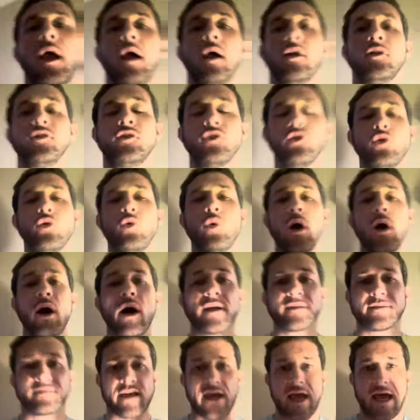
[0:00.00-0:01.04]
Do a
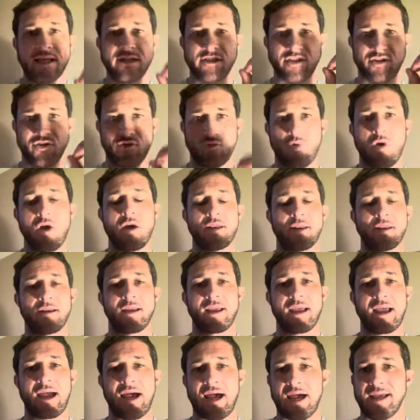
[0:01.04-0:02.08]
test run,
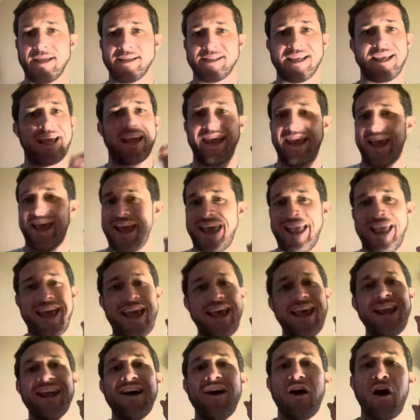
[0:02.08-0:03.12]
guys. It
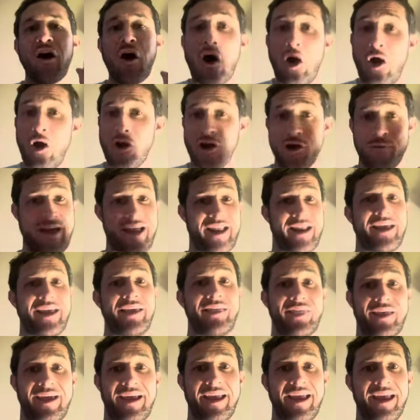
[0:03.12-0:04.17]
can't harm
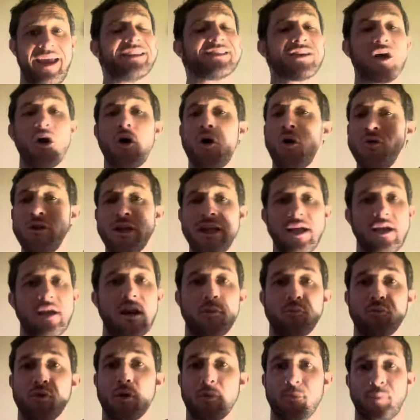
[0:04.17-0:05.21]
anything. It's only going to
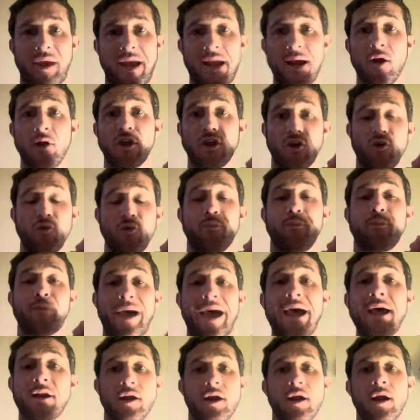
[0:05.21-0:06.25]
prepare you
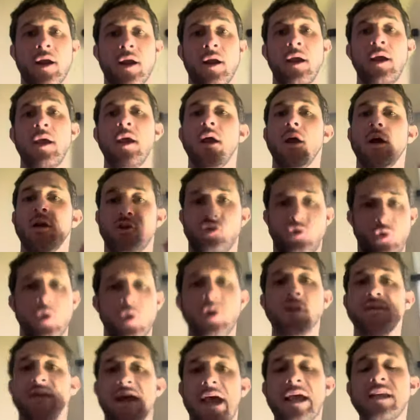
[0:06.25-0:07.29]
better. Do a
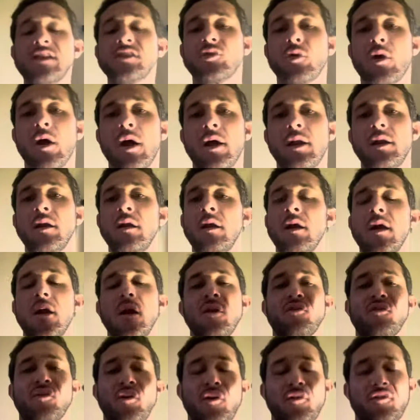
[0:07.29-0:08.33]
test run
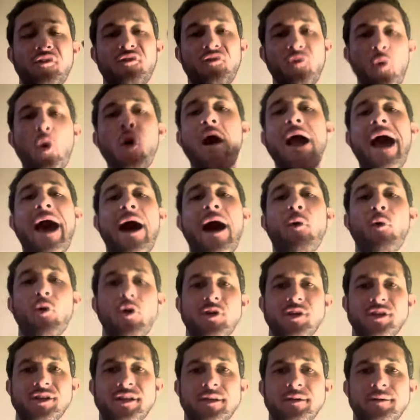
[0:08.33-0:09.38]
for 4
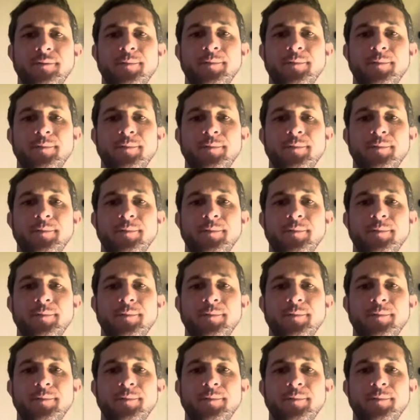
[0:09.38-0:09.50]
hours.